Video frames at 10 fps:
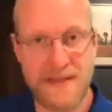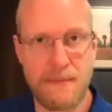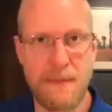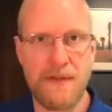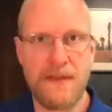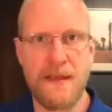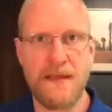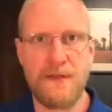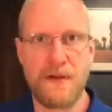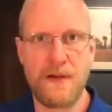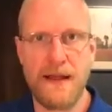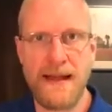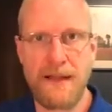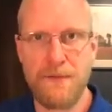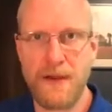you remember, if you're
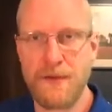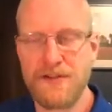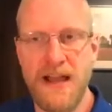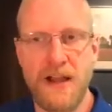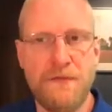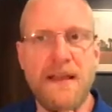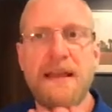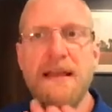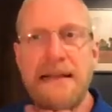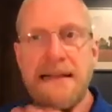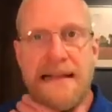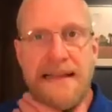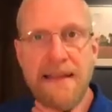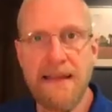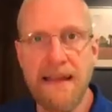not familiar with geography,
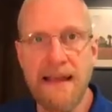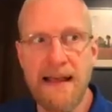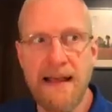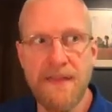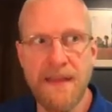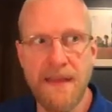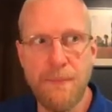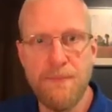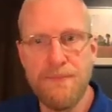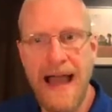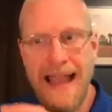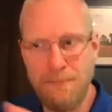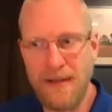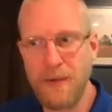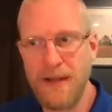the
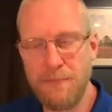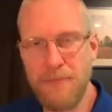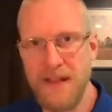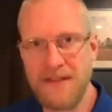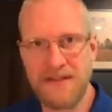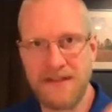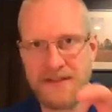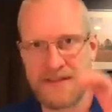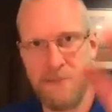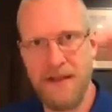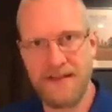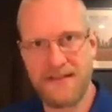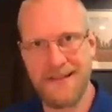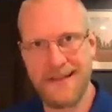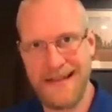Iberian Peninsula is the
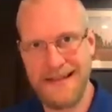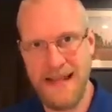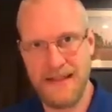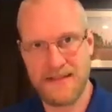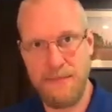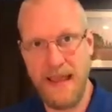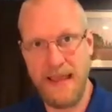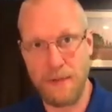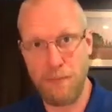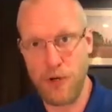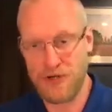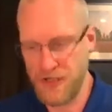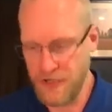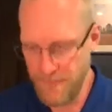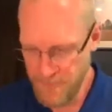peninsula that contains Spain and
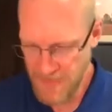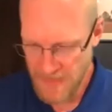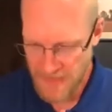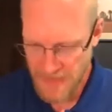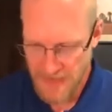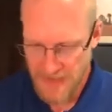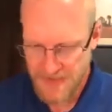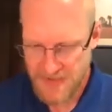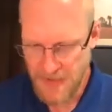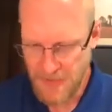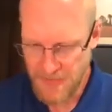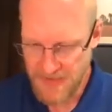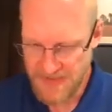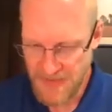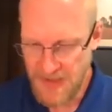Portugal. So the
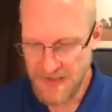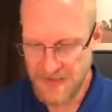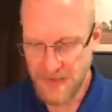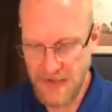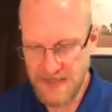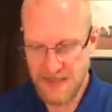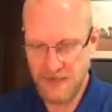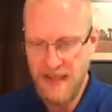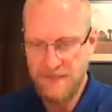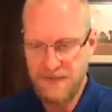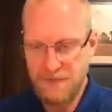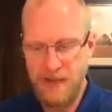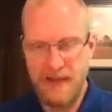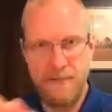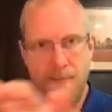Scythians are thought to have
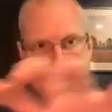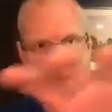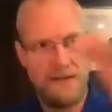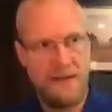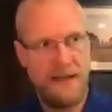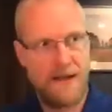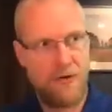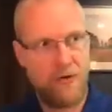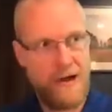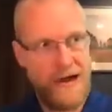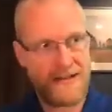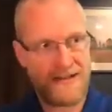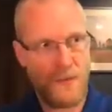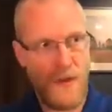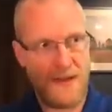spread basically
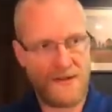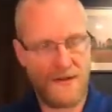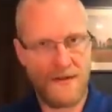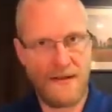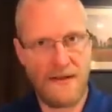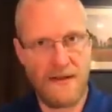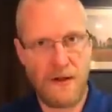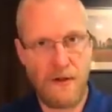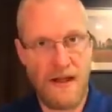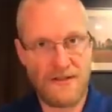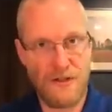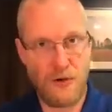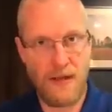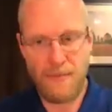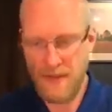across across
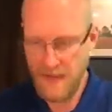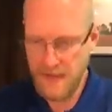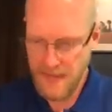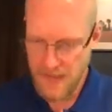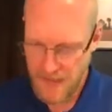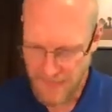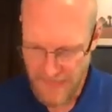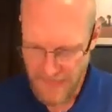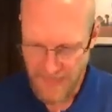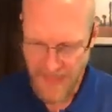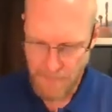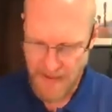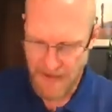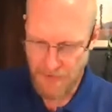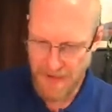Europe, in that
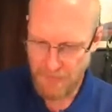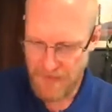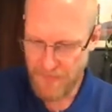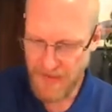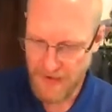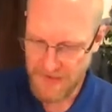band right around there.